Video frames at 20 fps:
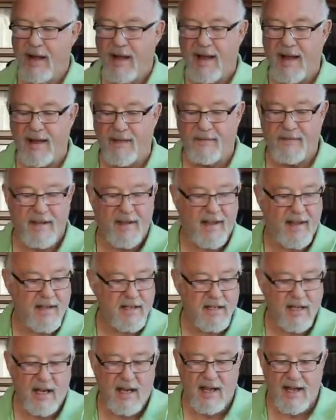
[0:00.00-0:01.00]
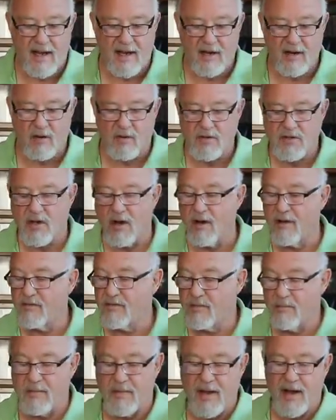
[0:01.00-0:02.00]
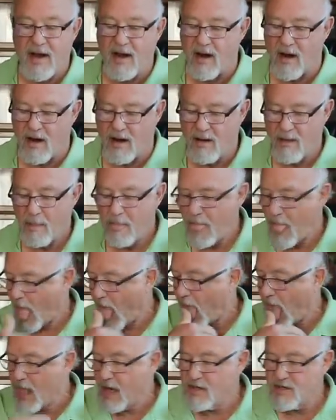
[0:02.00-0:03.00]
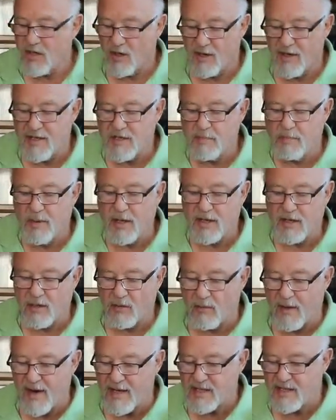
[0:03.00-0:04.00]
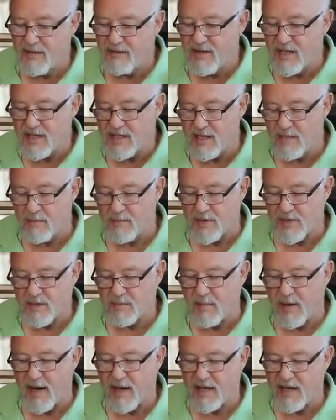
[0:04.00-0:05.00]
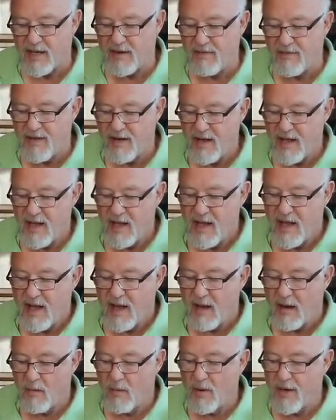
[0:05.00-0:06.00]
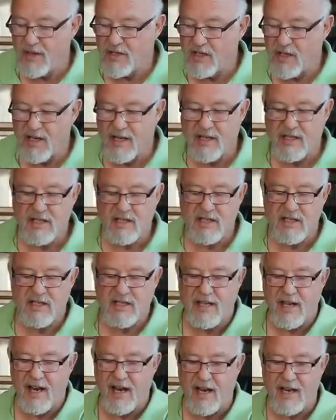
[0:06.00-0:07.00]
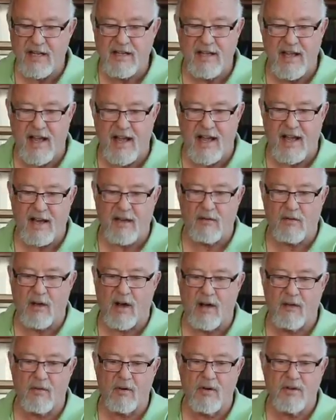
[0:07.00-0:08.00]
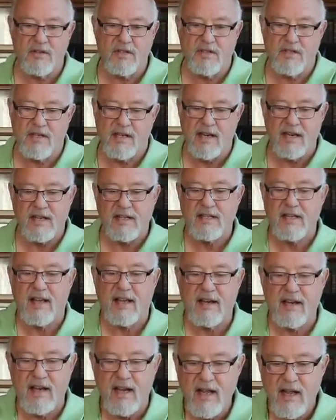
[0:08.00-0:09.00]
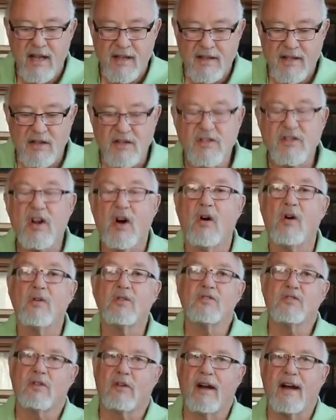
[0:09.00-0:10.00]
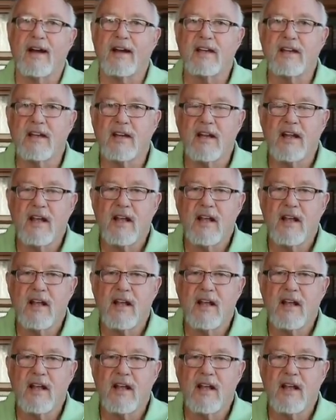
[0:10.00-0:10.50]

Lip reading: and it goes on from there. So let's put the rest of this in perspective, which is to say that Rod Rosenstein said there's no direct